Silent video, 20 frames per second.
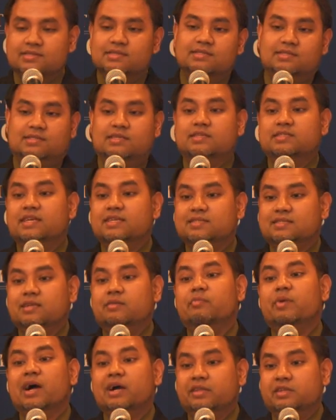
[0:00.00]
This is
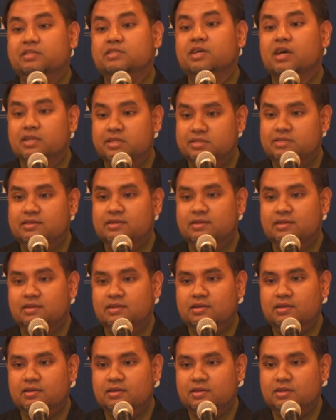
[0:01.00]
suggested by the judge.
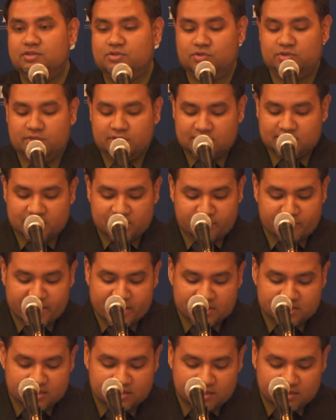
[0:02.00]
So just
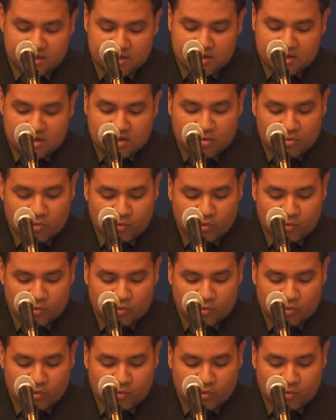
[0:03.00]
imagine